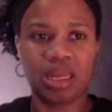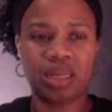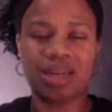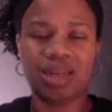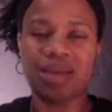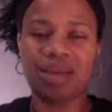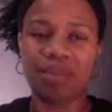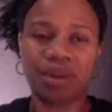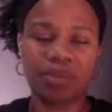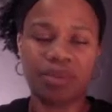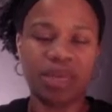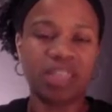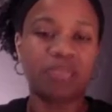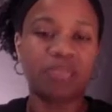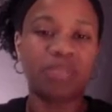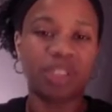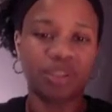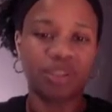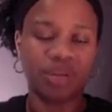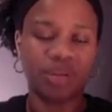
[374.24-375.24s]
Not minimize,
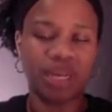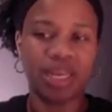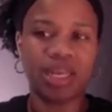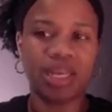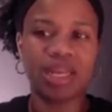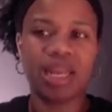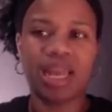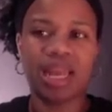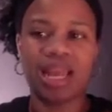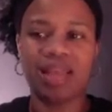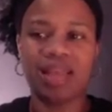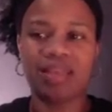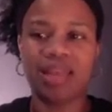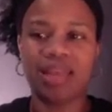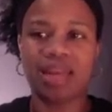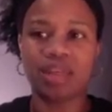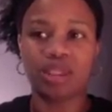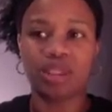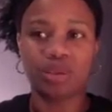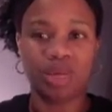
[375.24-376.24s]
but shrink it. And then
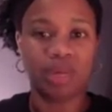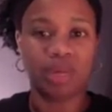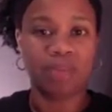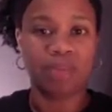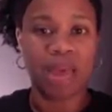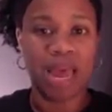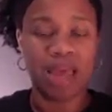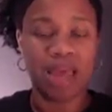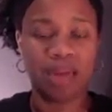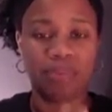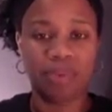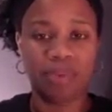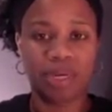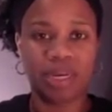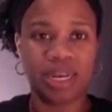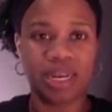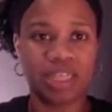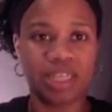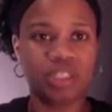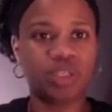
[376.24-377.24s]
I'll shrink mine and put it
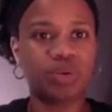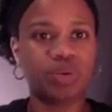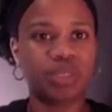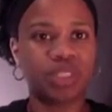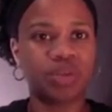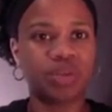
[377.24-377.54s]
next to it.